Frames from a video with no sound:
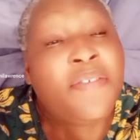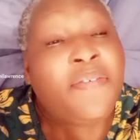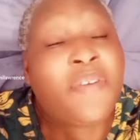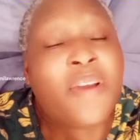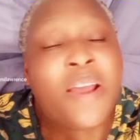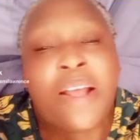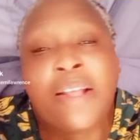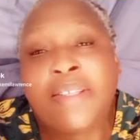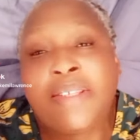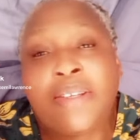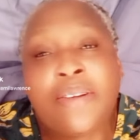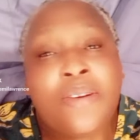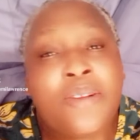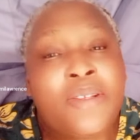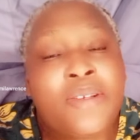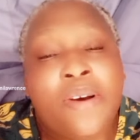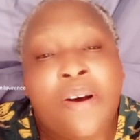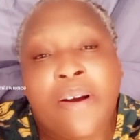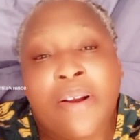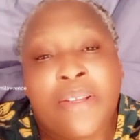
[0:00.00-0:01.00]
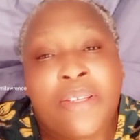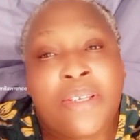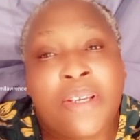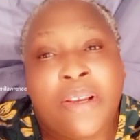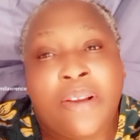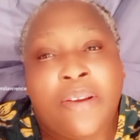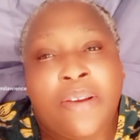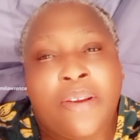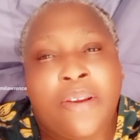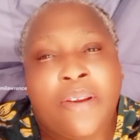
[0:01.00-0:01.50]
fans are
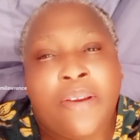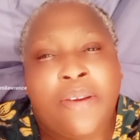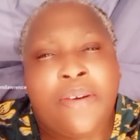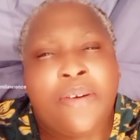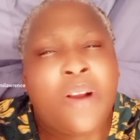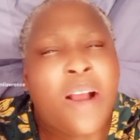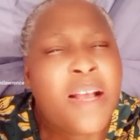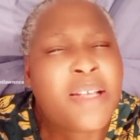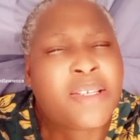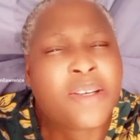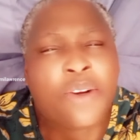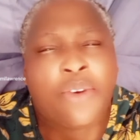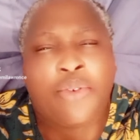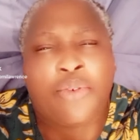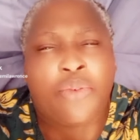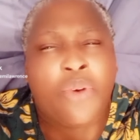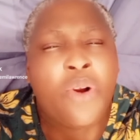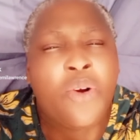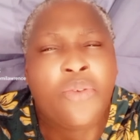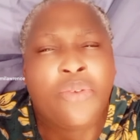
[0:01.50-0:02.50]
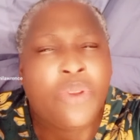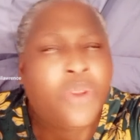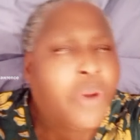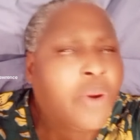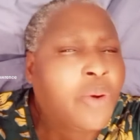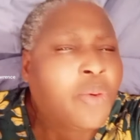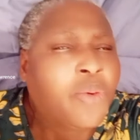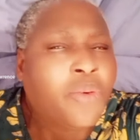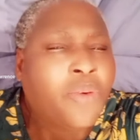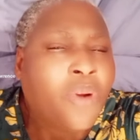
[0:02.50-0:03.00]
toxic. You guys are grown
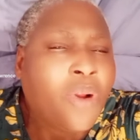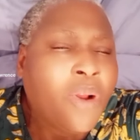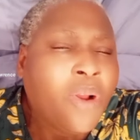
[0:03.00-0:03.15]
though.